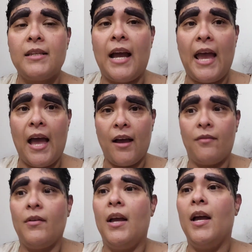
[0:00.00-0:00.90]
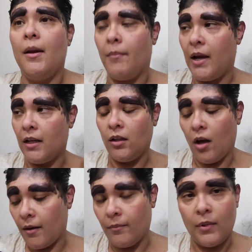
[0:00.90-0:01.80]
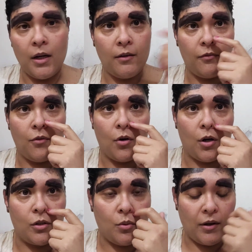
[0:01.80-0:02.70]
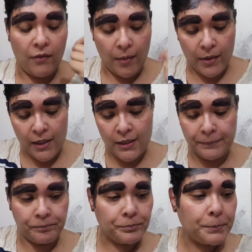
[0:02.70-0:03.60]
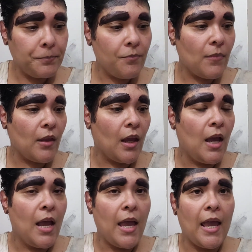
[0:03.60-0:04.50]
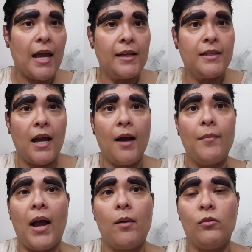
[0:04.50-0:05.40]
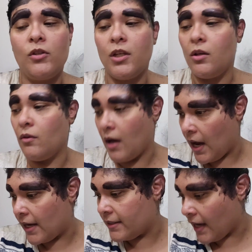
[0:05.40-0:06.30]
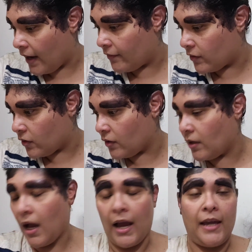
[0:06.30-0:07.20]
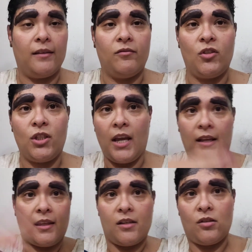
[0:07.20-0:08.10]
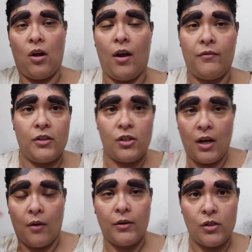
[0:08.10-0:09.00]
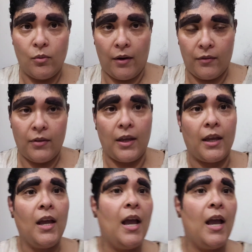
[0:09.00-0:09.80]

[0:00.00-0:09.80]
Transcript: I have my alarm for 25 minutes. And I will see you guys after I take this off and shower and do everything.